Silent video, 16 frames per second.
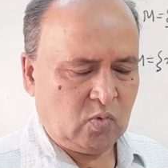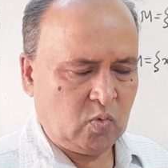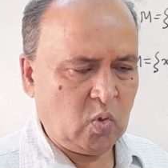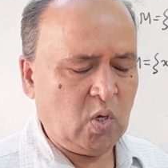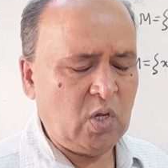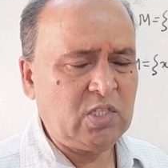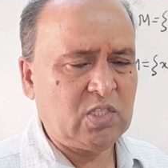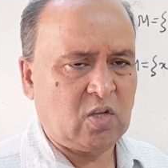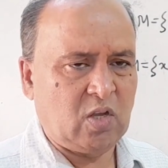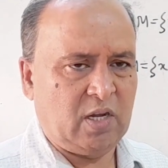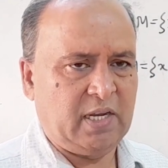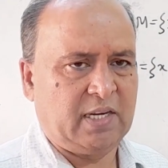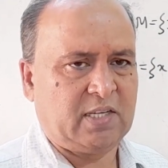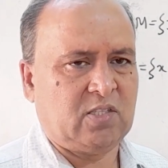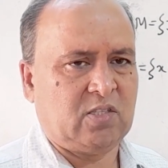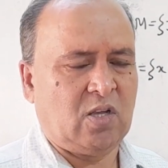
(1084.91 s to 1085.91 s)
Those
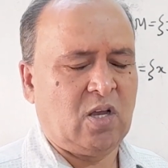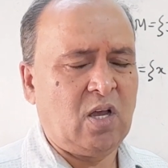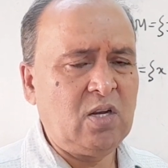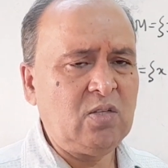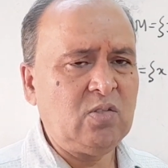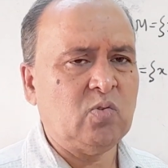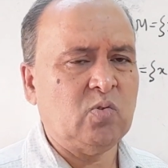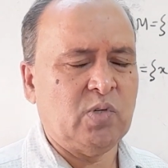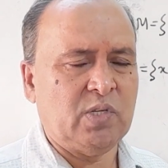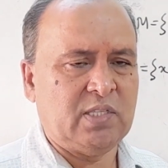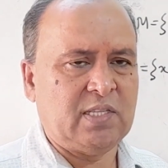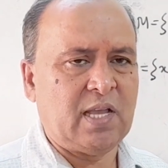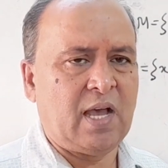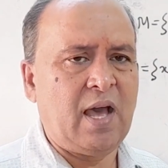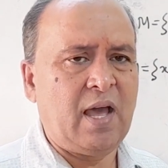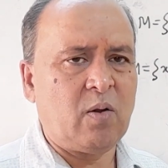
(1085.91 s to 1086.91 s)
collections
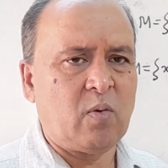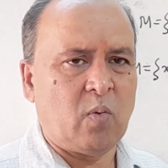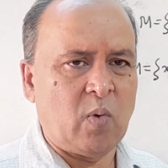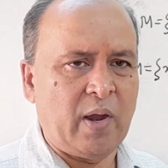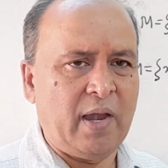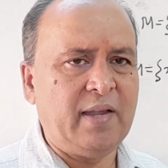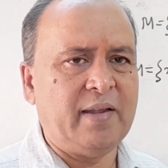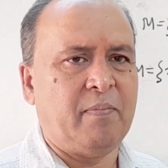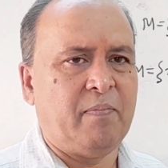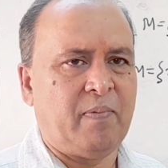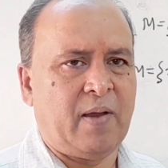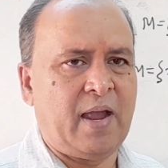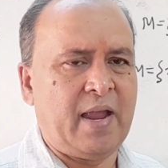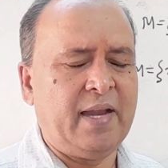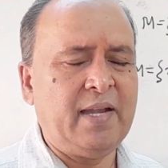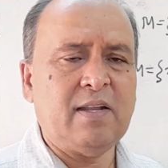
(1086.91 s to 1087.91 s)
which are well
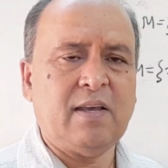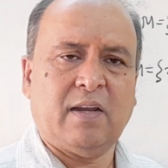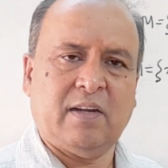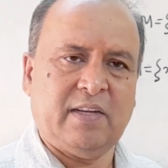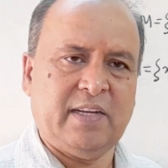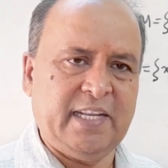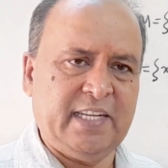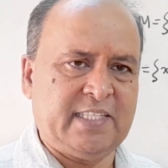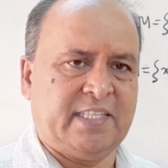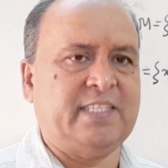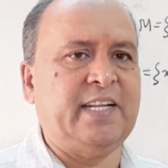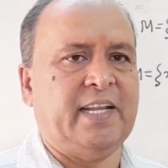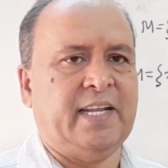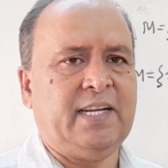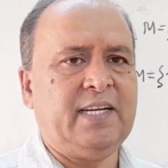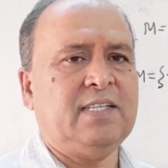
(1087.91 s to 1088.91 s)
defined or
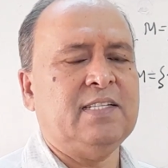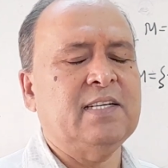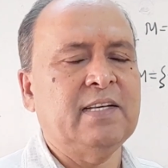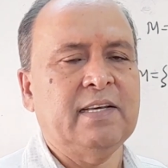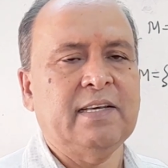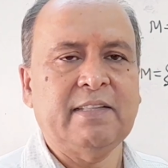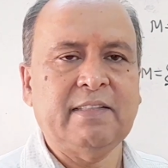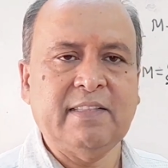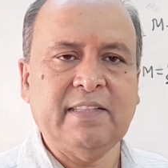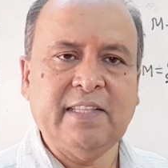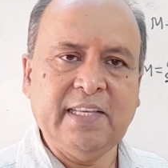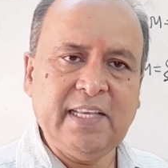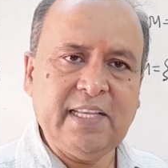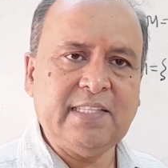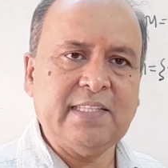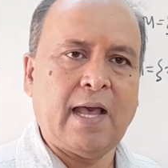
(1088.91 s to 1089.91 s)
distinct,
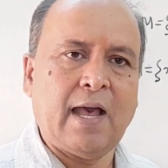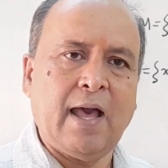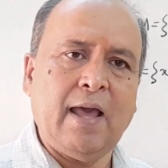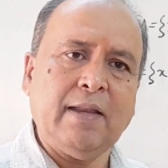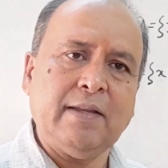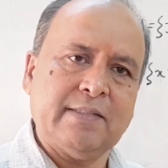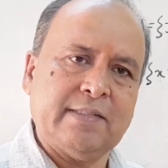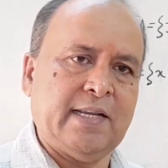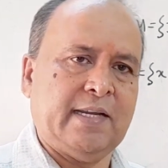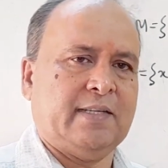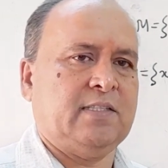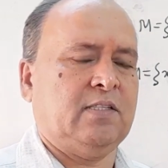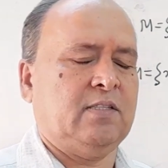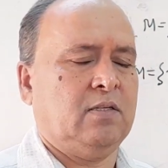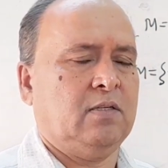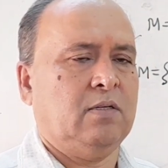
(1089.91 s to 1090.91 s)
these are
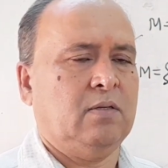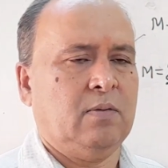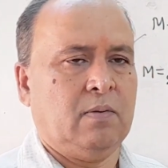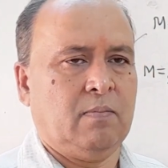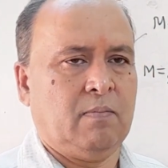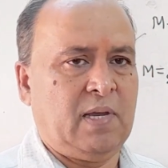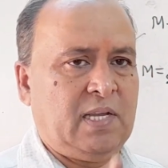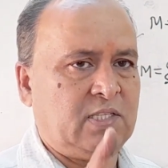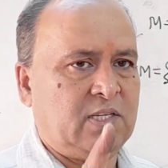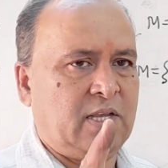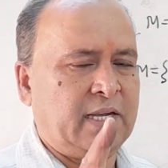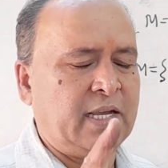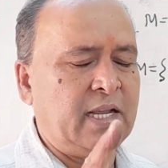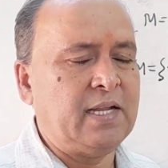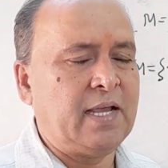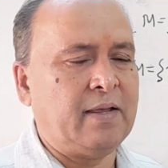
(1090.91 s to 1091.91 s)
sets. First,
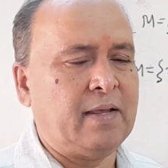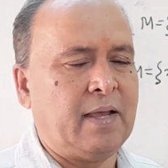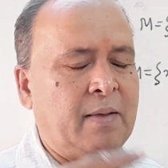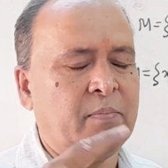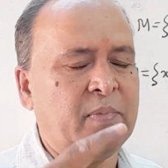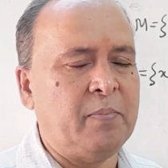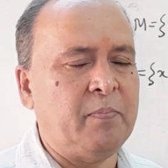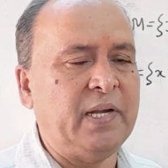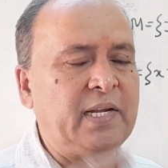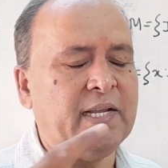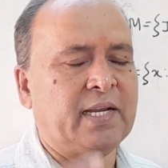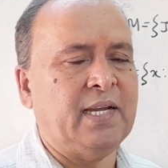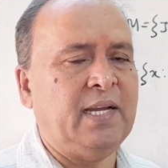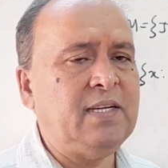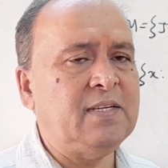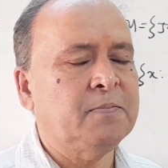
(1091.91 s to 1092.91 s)
again I am
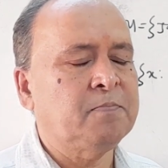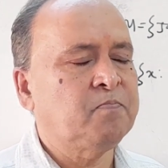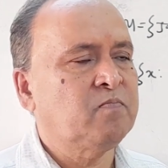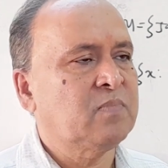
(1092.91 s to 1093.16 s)
repeating it.